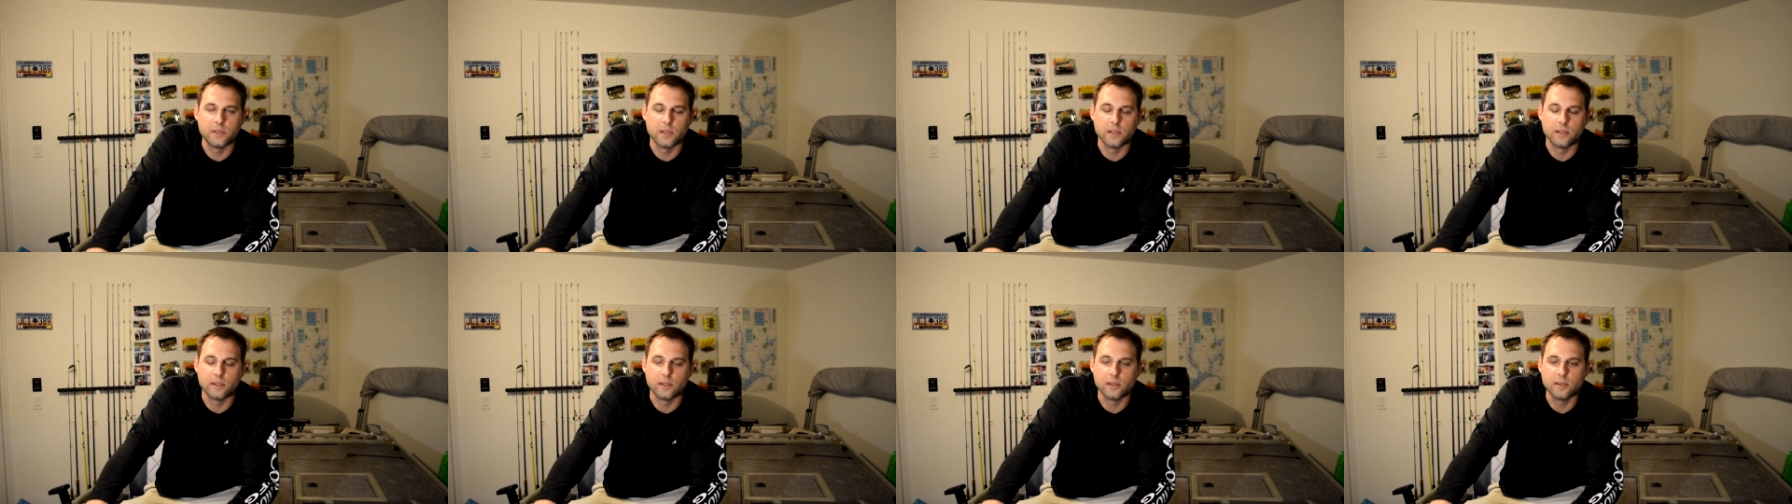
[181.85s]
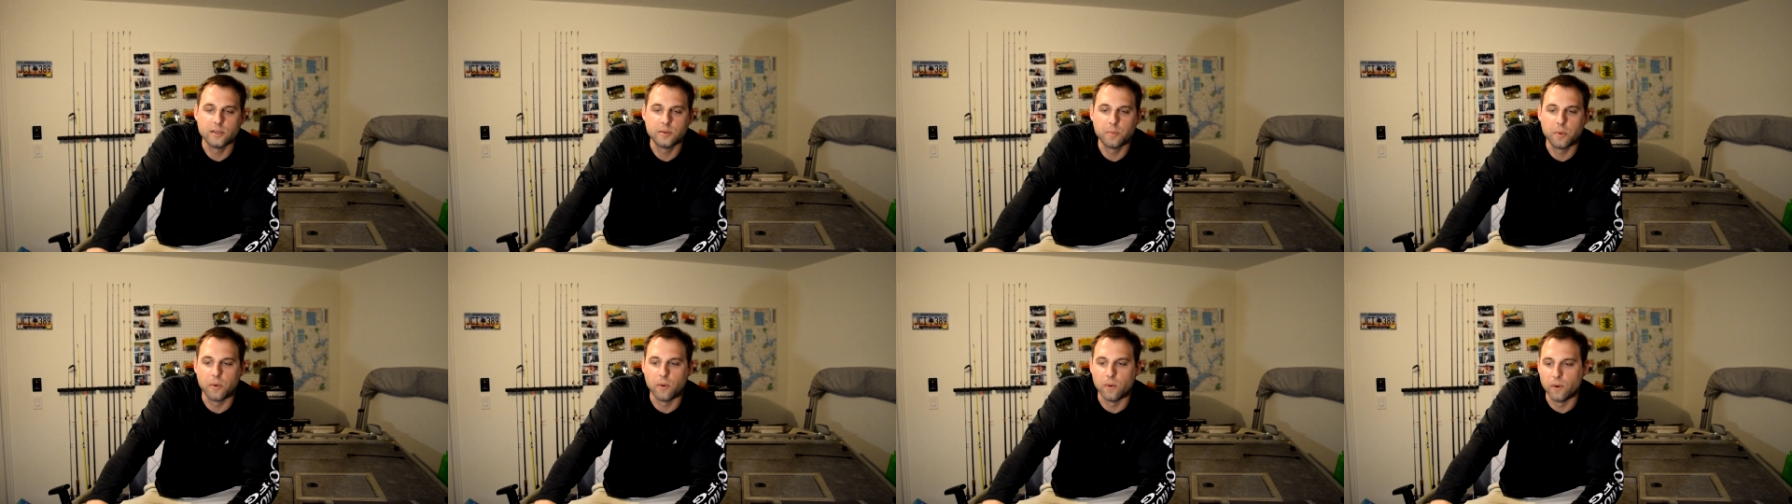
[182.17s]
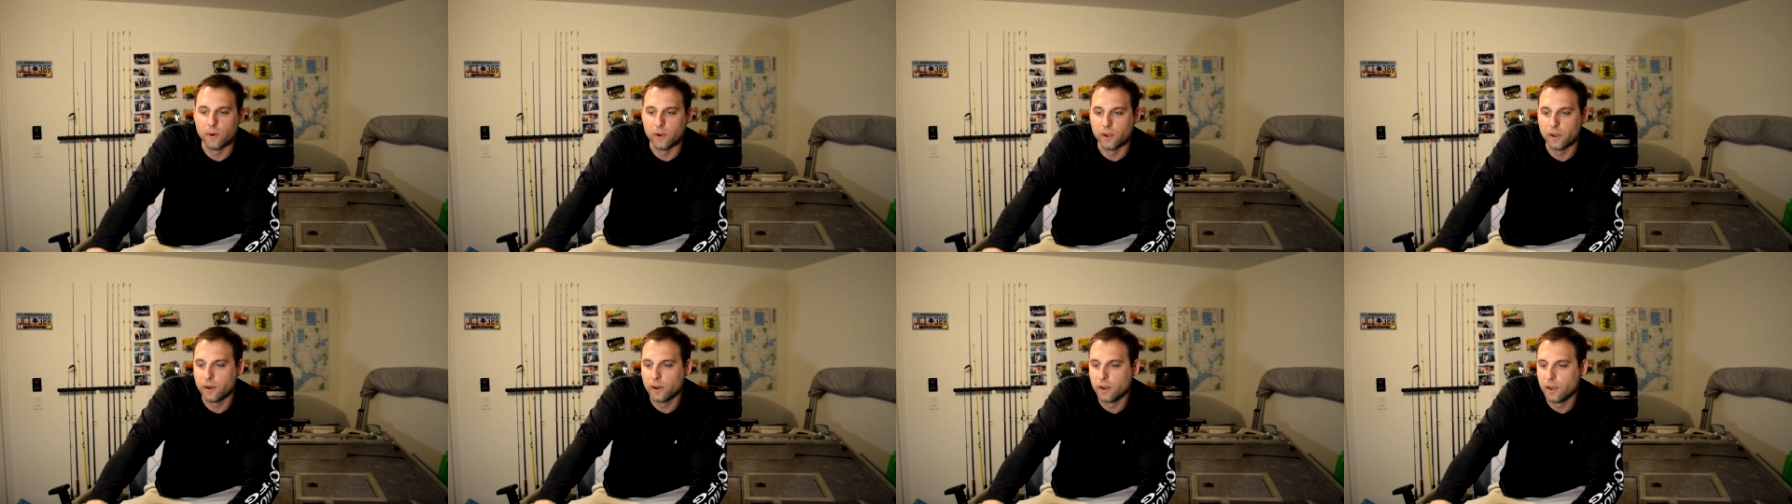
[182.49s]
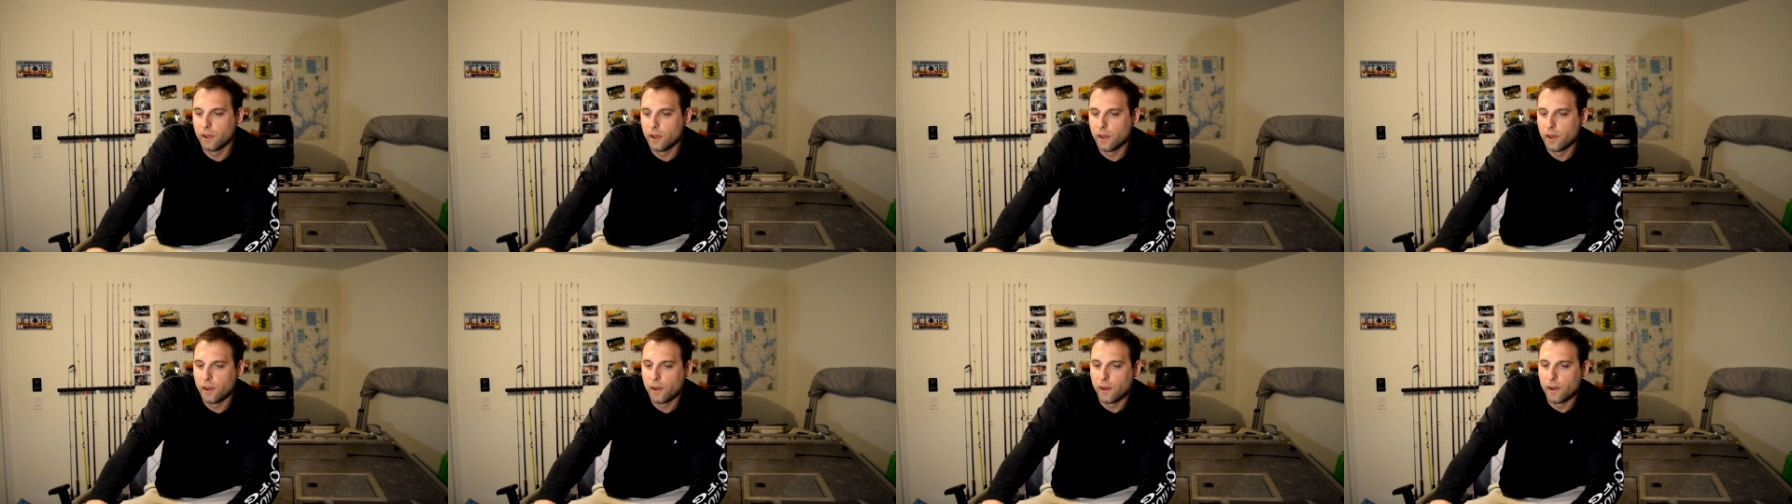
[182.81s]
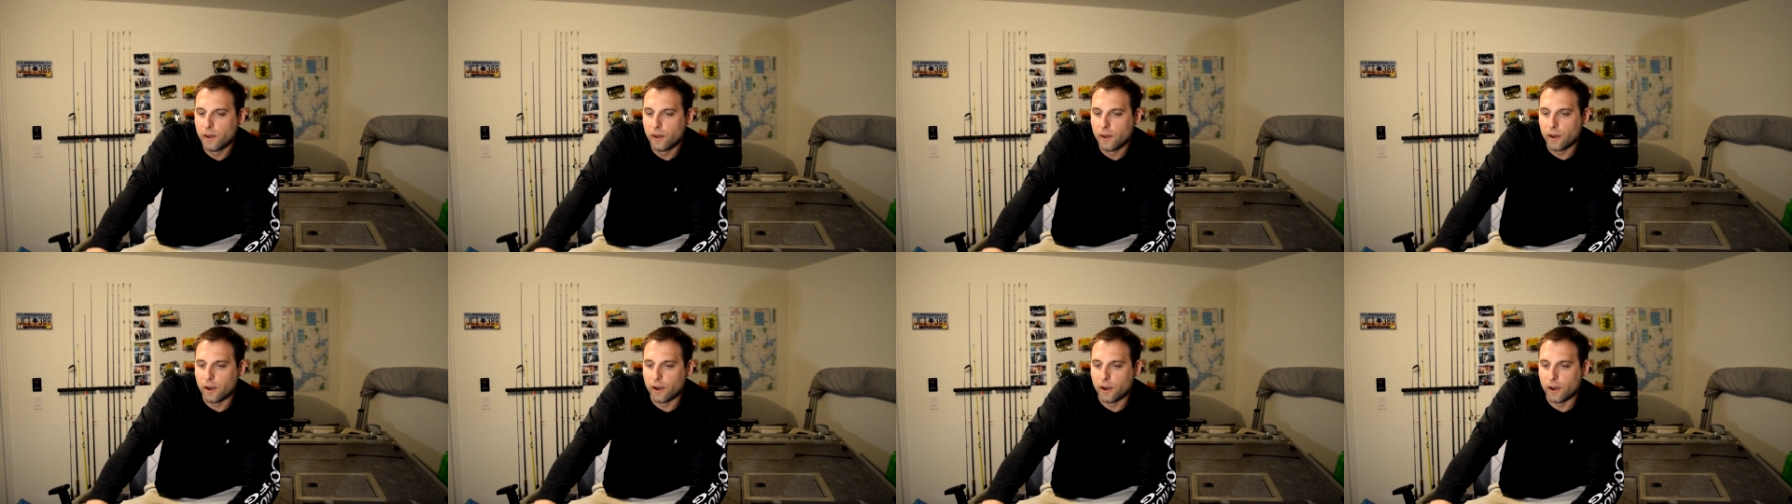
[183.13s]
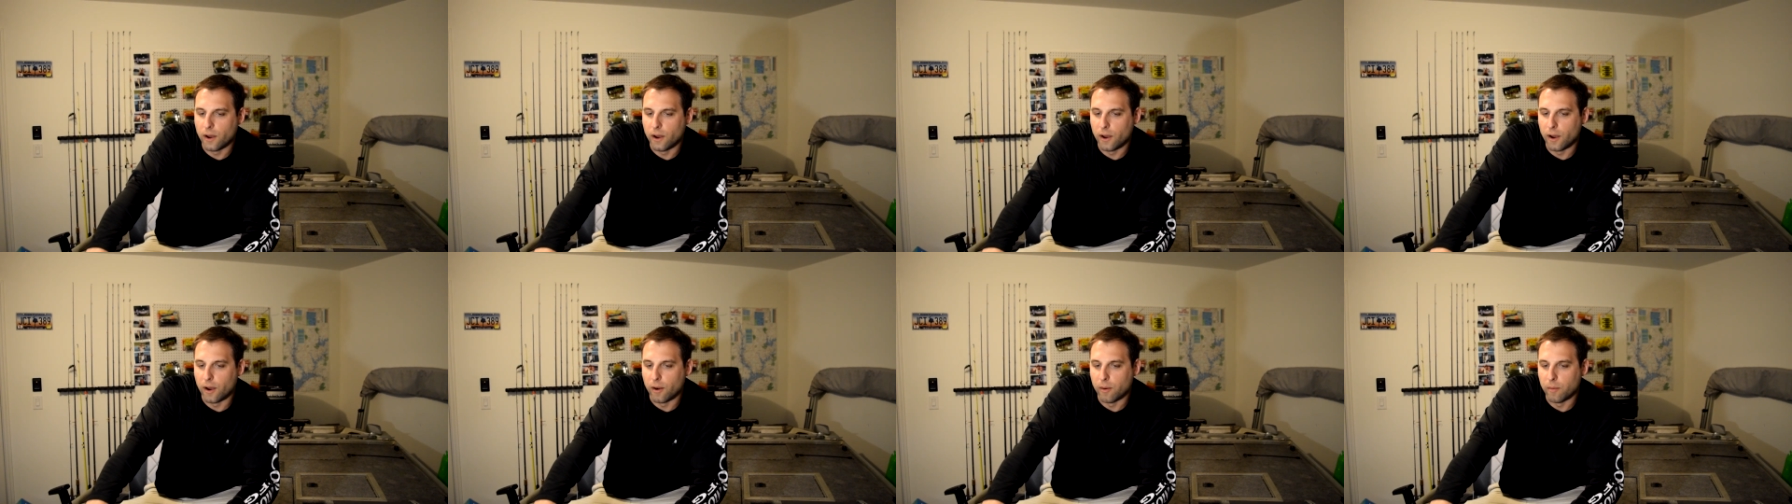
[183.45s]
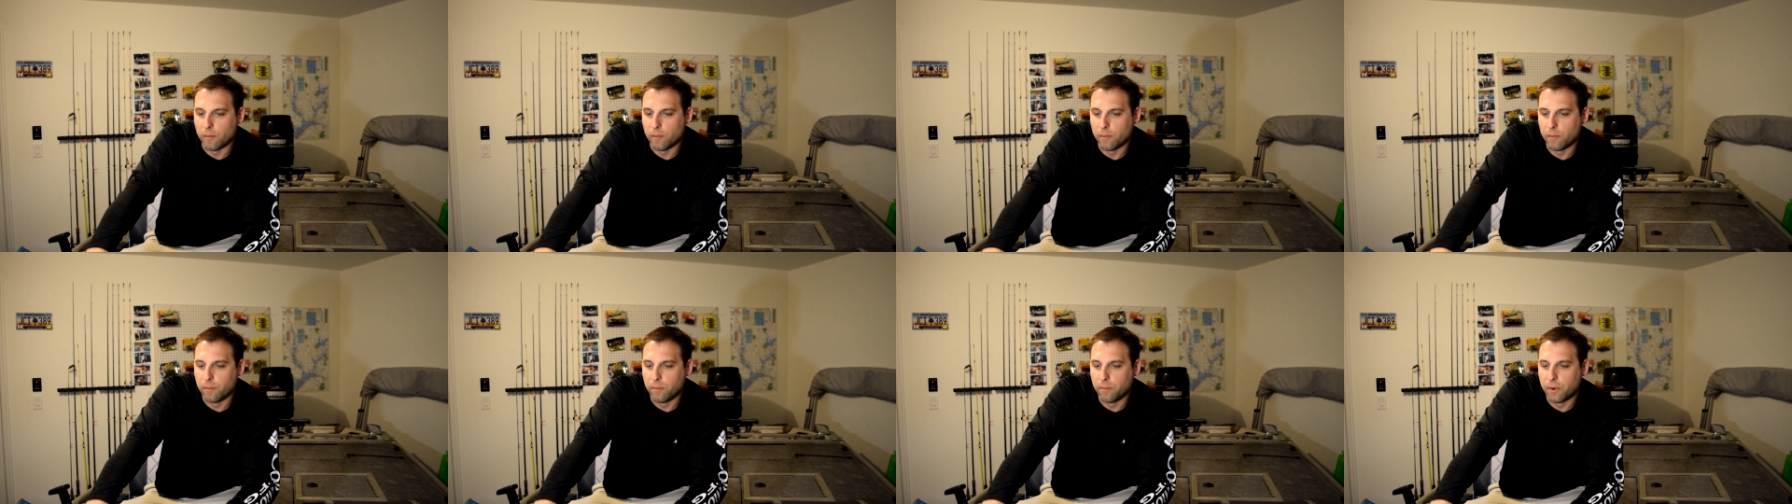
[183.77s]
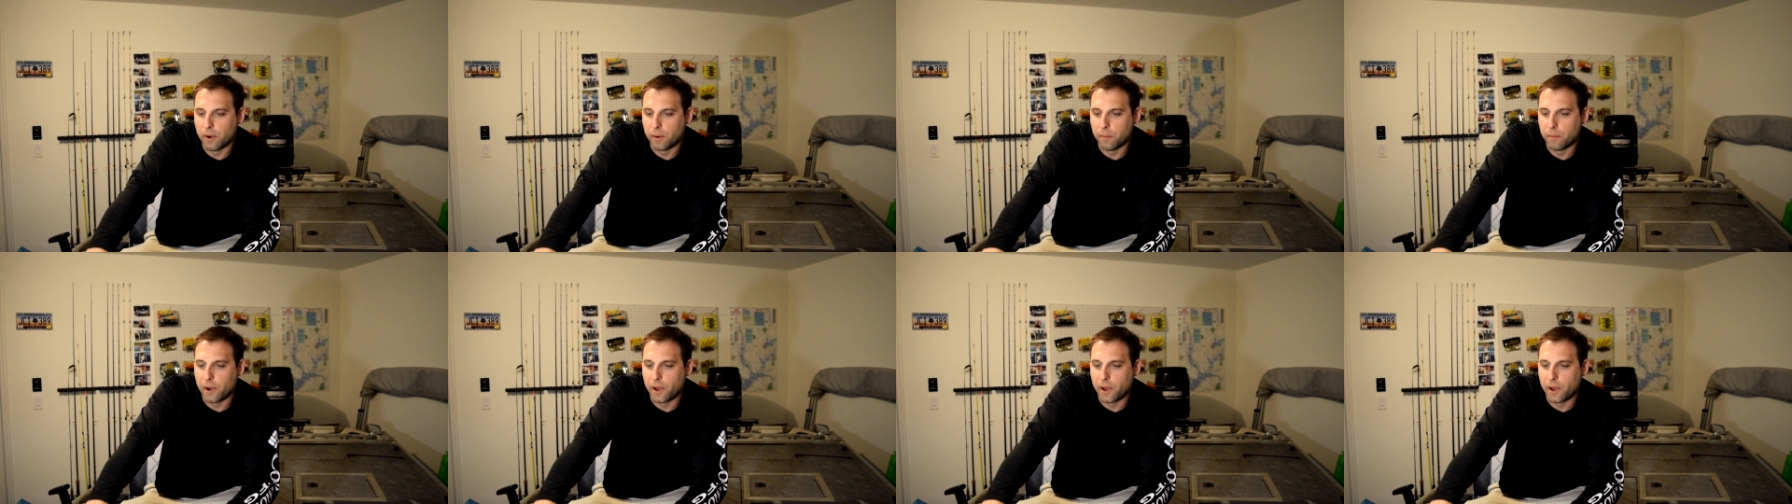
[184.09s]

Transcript: at this point, but